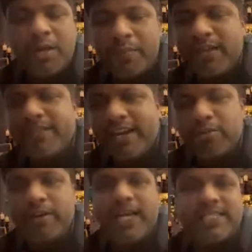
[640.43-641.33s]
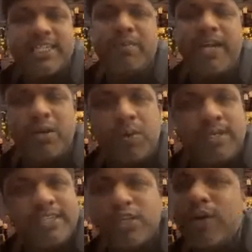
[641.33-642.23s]
But if they have to be extremely
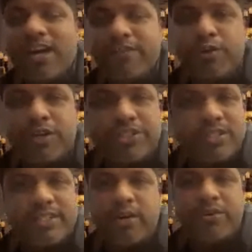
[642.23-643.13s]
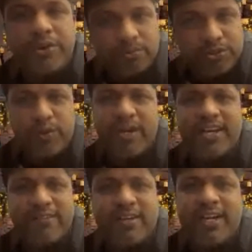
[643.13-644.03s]
advanced, then you have nutritionists around you. So you can
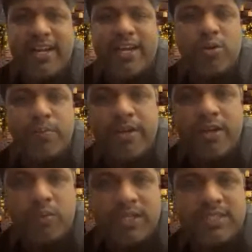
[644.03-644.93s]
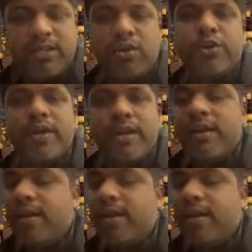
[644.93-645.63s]
definitely take an opinion once in, or you can,